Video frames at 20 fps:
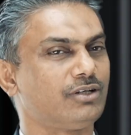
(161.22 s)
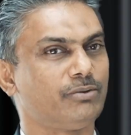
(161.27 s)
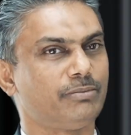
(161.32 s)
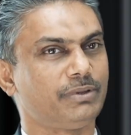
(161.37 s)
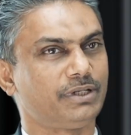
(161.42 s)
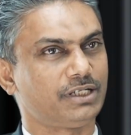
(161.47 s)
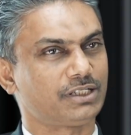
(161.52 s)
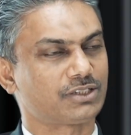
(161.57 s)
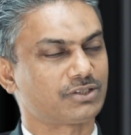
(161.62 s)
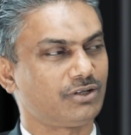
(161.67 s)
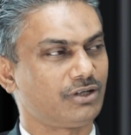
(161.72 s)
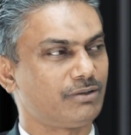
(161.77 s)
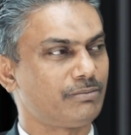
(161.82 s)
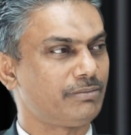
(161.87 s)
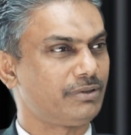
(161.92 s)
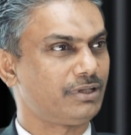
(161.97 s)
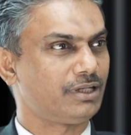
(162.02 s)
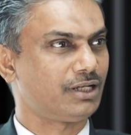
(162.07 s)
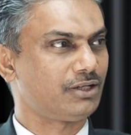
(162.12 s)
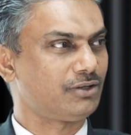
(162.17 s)
Oh, British
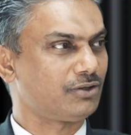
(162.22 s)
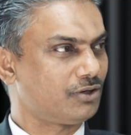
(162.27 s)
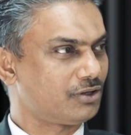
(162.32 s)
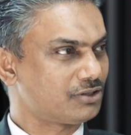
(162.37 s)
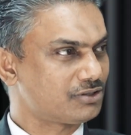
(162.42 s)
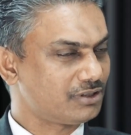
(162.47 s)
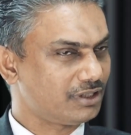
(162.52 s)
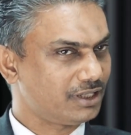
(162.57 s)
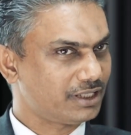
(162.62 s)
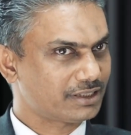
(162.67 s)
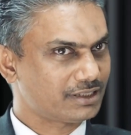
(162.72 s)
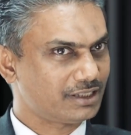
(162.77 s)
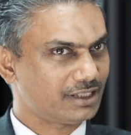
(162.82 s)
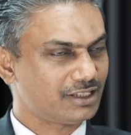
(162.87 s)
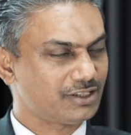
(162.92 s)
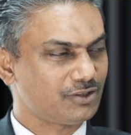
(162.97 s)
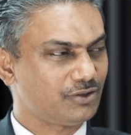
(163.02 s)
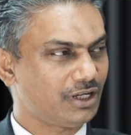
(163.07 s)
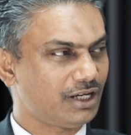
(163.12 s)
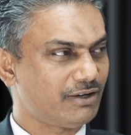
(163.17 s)
Columbia, you got selected
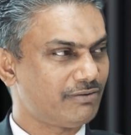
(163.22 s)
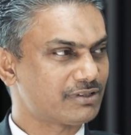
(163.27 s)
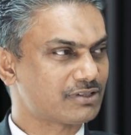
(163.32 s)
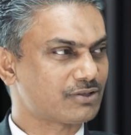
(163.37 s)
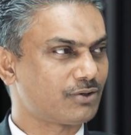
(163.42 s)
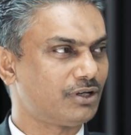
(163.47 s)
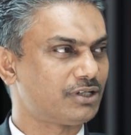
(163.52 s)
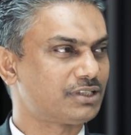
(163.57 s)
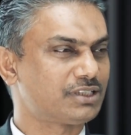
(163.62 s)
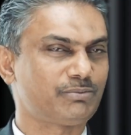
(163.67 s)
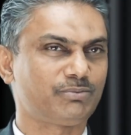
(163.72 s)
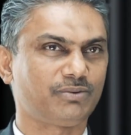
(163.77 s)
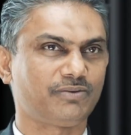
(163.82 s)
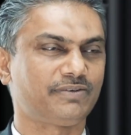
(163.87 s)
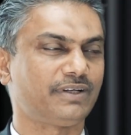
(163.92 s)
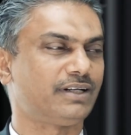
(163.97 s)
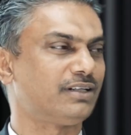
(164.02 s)
and you have a scholarship of